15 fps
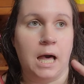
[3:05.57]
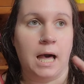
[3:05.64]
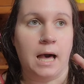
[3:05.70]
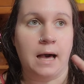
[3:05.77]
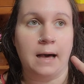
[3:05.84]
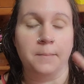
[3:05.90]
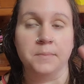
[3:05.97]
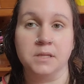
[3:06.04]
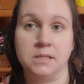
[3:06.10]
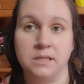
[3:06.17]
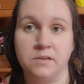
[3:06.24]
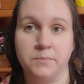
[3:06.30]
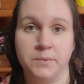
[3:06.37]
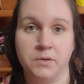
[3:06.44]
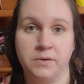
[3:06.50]

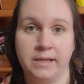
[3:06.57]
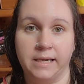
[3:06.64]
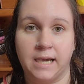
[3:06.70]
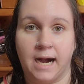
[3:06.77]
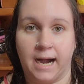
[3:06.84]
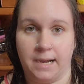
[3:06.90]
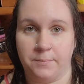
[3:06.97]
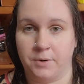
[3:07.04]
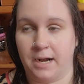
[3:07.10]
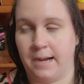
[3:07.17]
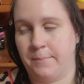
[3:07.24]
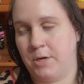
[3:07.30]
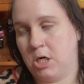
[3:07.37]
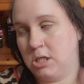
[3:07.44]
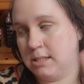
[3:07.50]
Blvd eye
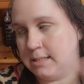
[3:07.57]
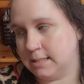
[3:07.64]
primer.